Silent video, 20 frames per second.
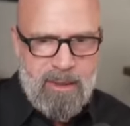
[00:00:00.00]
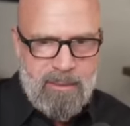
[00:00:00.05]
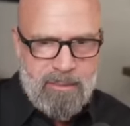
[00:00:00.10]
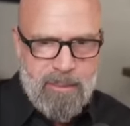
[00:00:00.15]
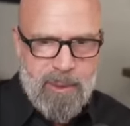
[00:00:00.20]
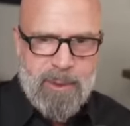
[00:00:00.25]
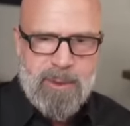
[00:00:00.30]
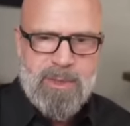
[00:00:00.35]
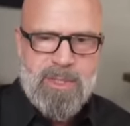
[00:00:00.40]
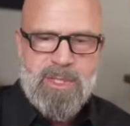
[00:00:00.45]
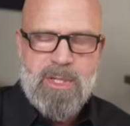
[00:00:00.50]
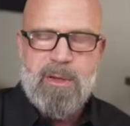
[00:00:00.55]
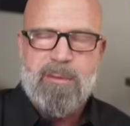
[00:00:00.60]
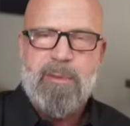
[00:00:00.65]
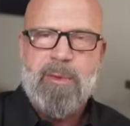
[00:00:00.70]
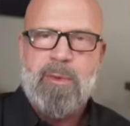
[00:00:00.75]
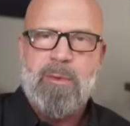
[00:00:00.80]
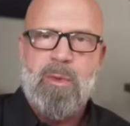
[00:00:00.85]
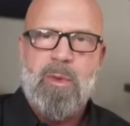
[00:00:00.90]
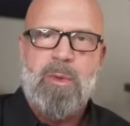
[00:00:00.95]
Put yourself
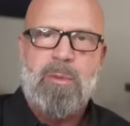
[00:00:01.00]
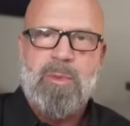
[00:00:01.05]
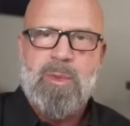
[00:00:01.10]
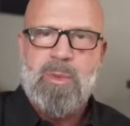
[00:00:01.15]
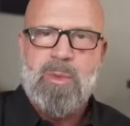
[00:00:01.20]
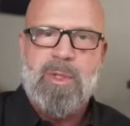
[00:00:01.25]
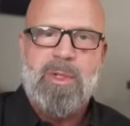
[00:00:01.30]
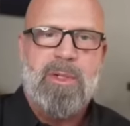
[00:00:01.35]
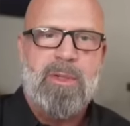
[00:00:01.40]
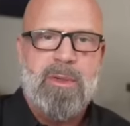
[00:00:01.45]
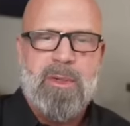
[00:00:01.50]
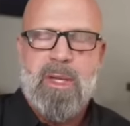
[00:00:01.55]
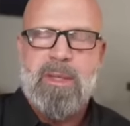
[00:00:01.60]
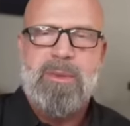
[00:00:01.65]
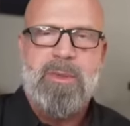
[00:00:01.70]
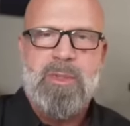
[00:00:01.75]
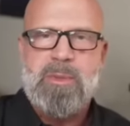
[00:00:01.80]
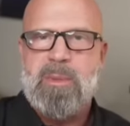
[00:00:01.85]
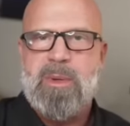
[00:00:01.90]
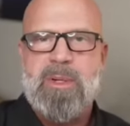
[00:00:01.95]
in rooms where you're not
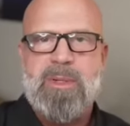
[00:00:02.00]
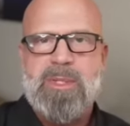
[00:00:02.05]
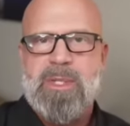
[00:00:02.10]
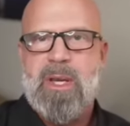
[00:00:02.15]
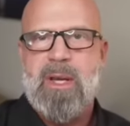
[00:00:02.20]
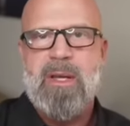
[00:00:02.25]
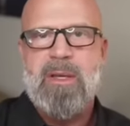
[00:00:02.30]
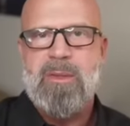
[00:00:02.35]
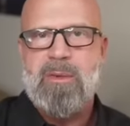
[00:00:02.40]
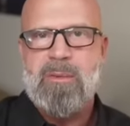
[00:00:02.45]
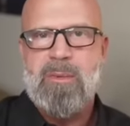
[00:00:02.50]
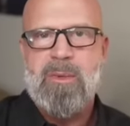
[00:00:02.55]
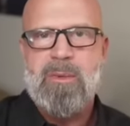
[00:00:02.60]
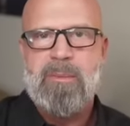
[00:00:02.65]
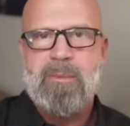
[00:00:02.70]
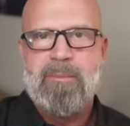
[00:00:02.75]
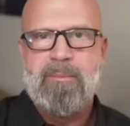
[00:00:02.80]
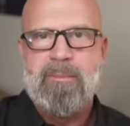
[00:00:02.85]
the smartest guy in the room.